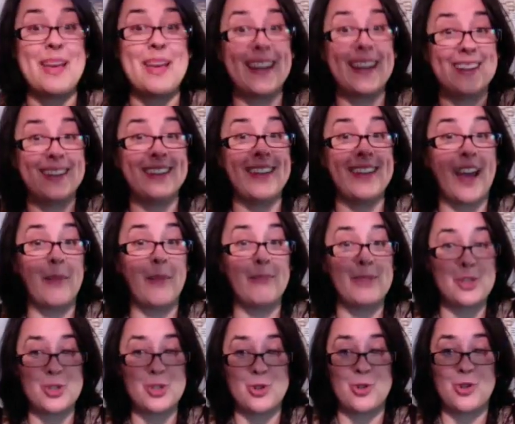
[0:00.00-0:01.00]
and I'm
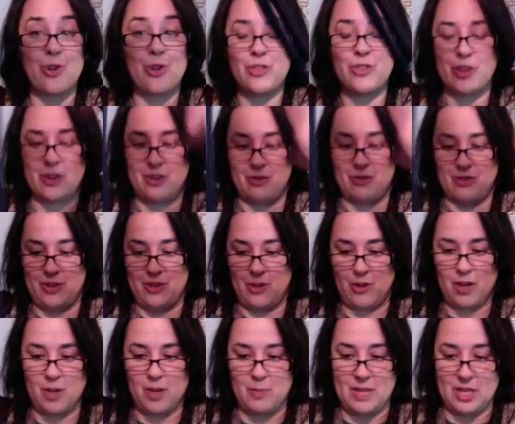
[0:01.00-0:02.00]
sure there are
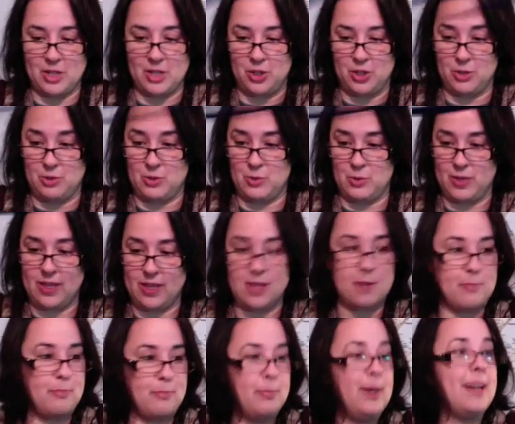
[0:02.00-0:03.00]
going to be issues with it,
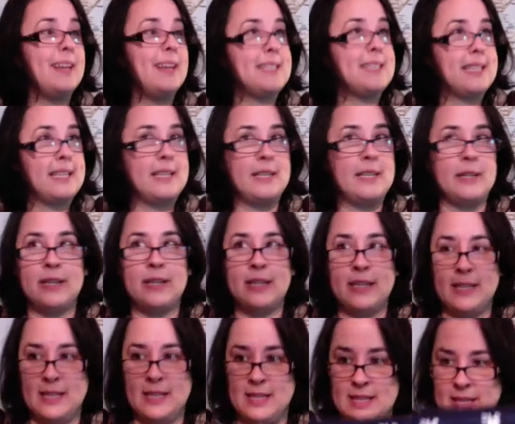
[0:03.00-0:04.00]
but
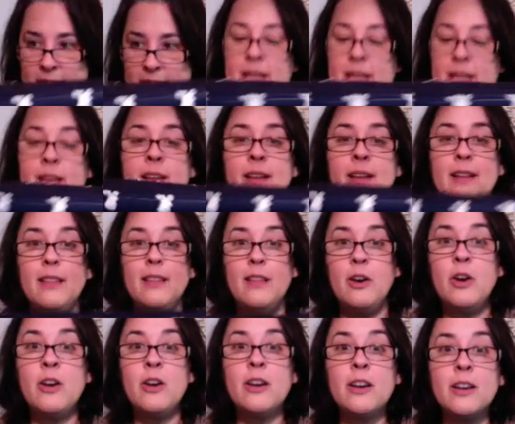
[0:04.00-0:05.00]

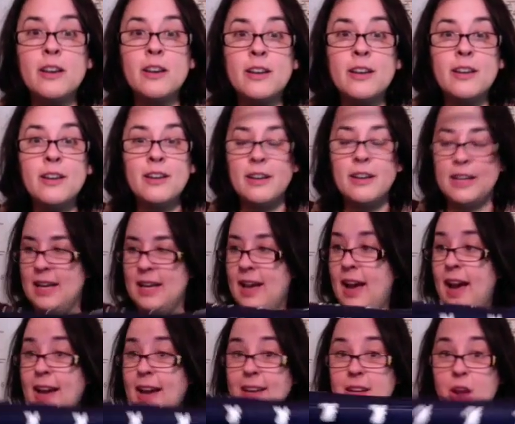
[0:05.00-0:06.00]
look,
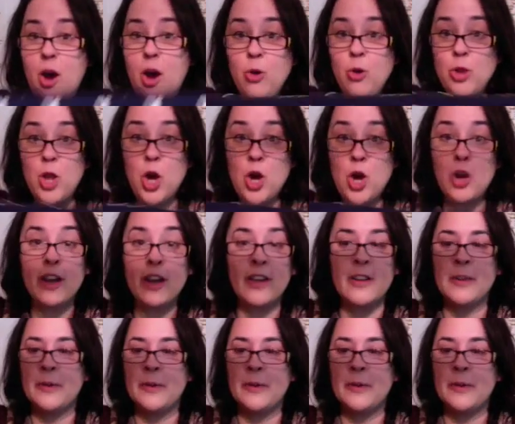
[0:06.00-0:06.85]
I know, look.